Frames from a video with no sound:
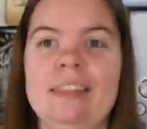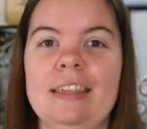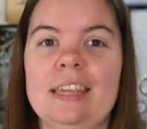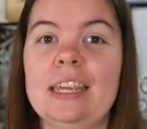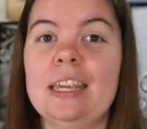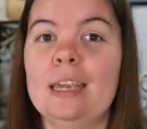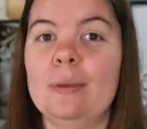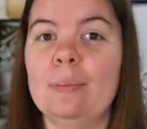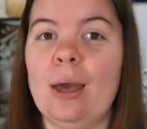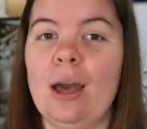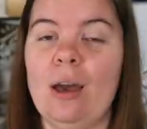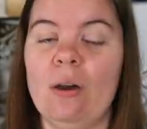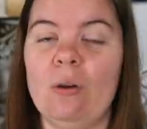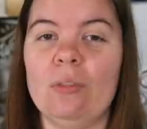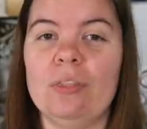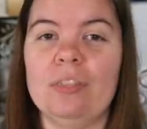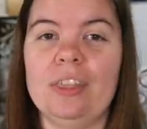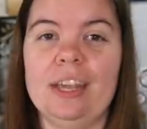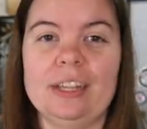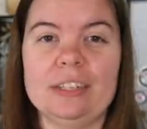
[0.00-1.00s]
thinking
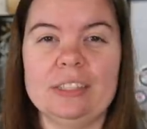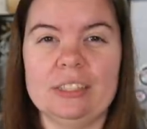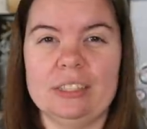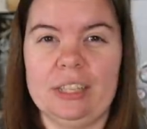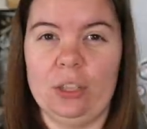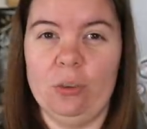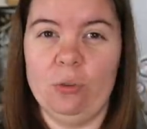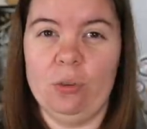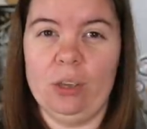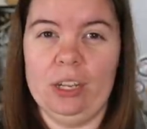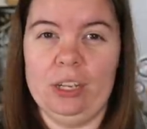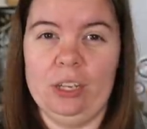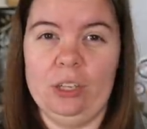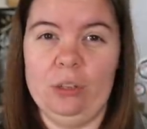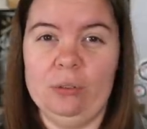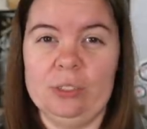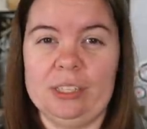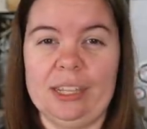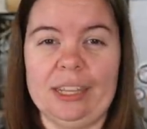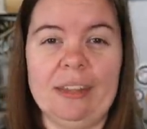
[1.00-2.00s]
about things that you can
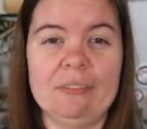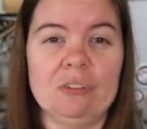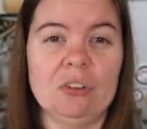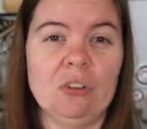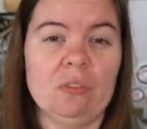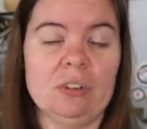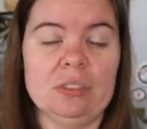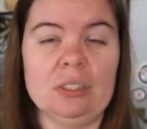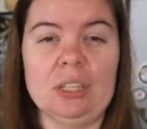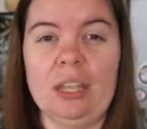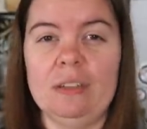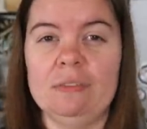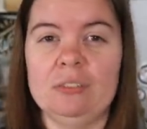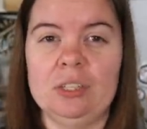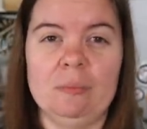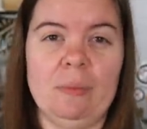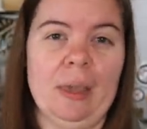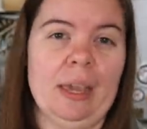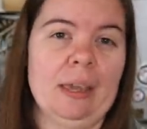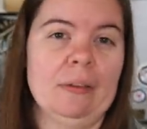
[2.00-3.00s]
use the leftovers of
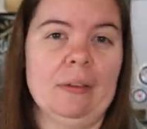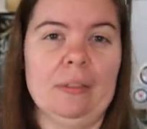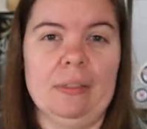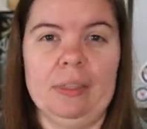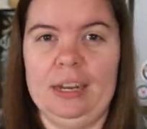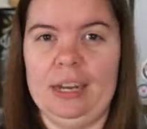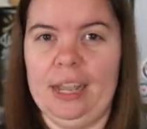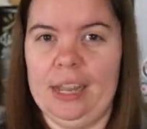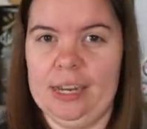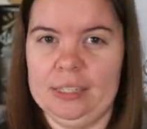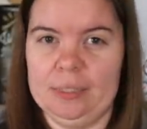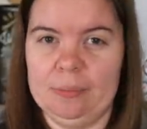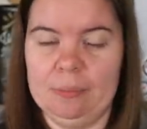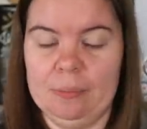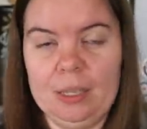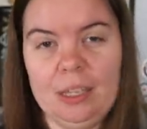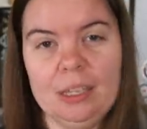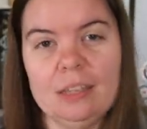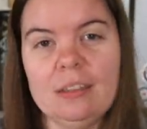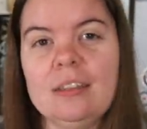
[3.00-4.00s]
to make the next
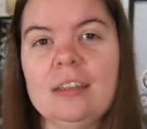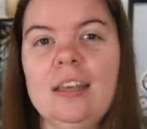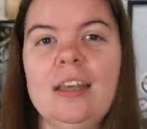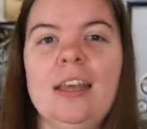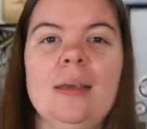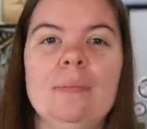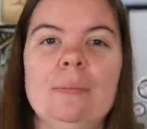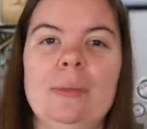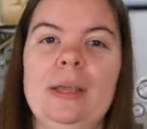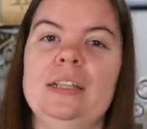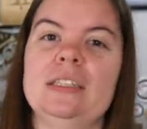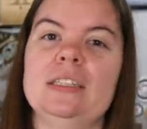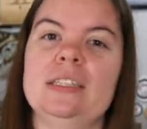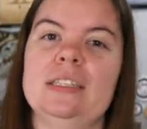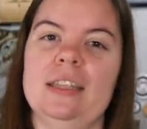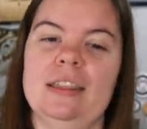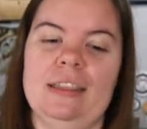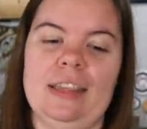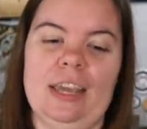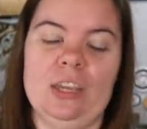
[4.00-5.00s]
meal
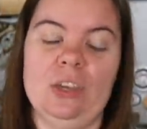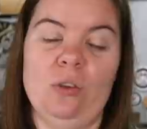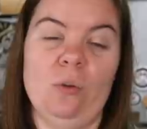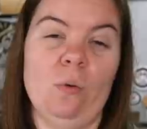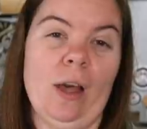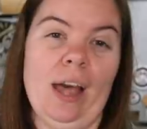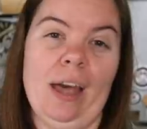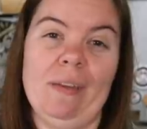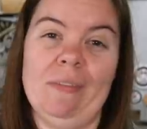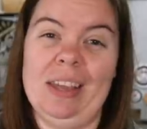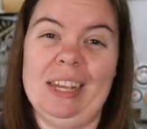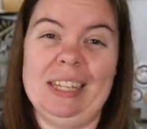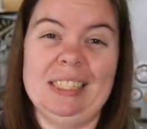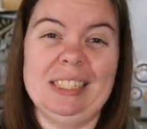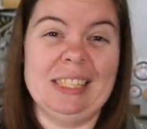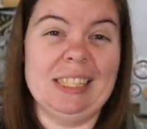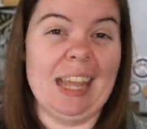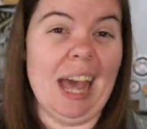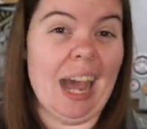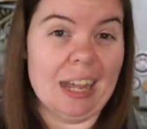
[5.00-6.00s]
means that you have
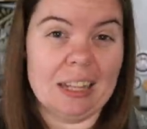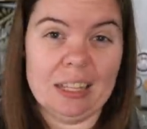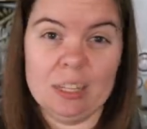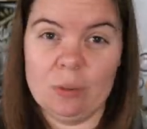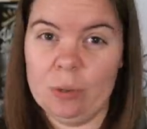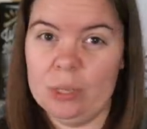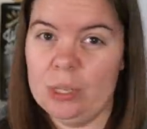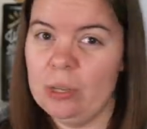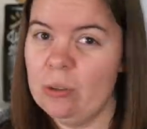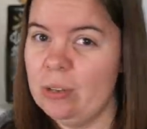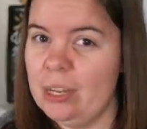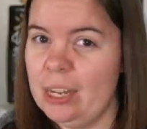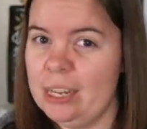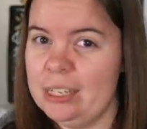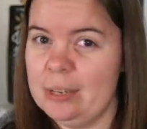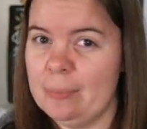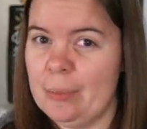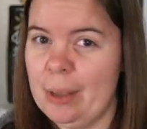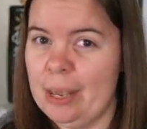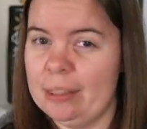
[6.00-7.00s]
exactly what you
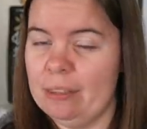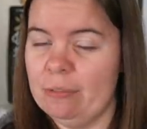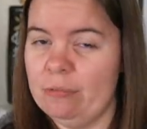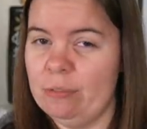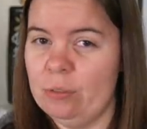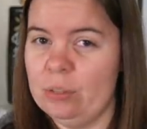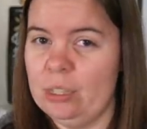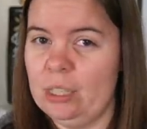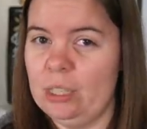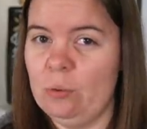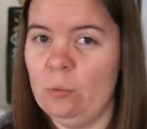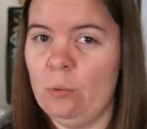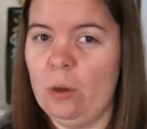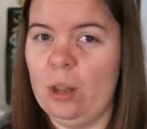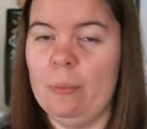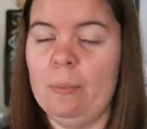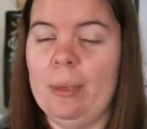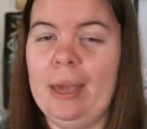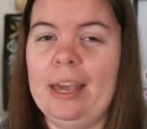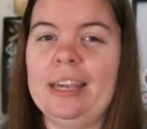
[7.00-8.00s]
need to make the food that you
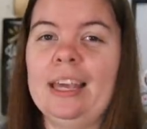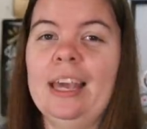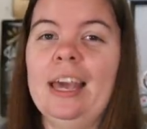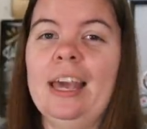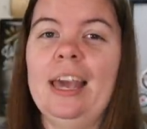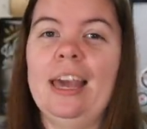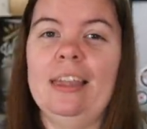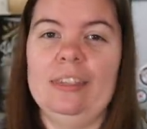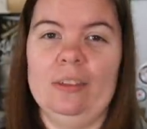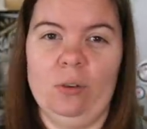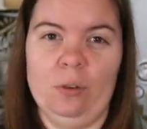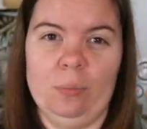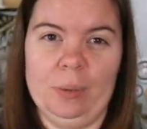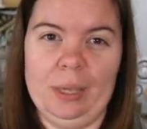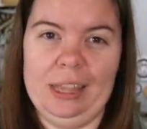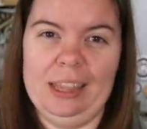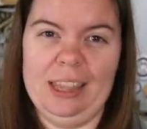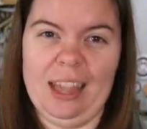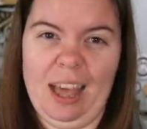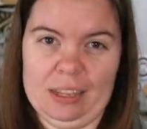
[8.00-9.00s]
want to make, and there will
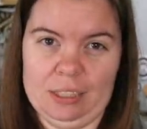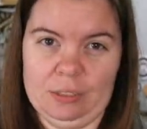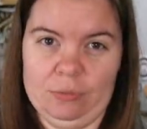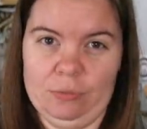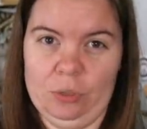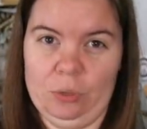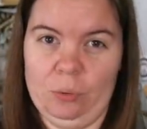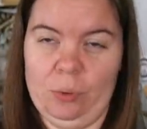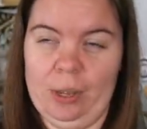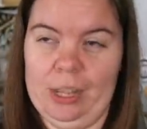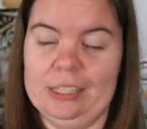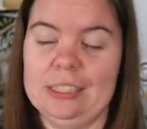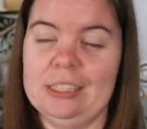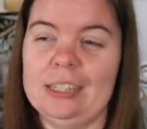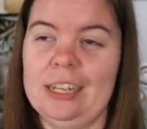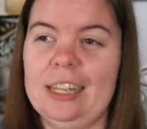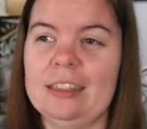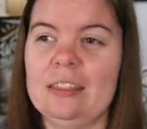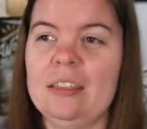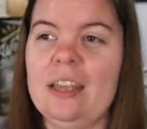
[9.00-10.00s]
be less food waste
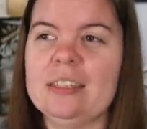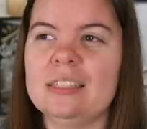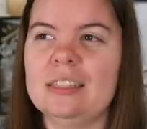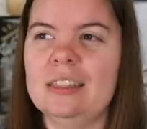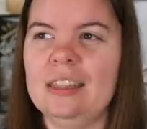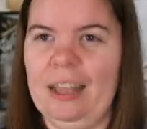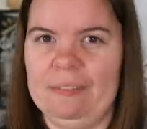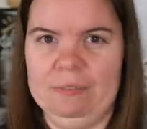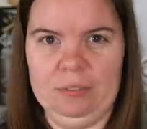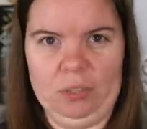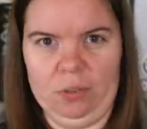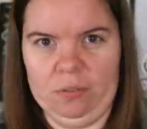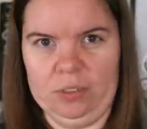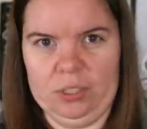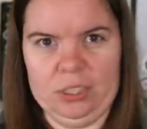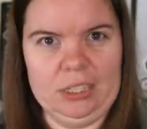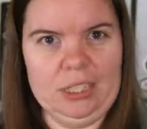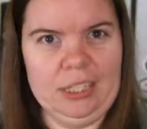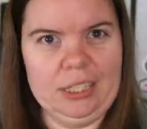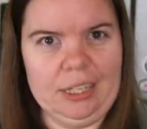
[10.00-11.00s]
and less
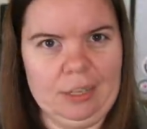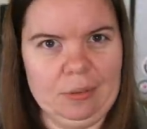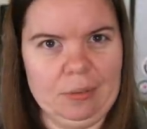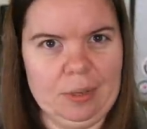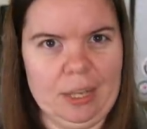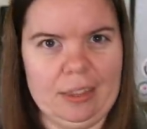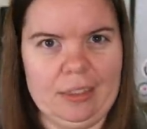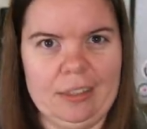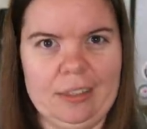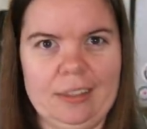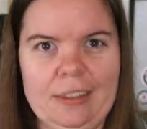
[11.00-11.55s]
leftovers to deal with.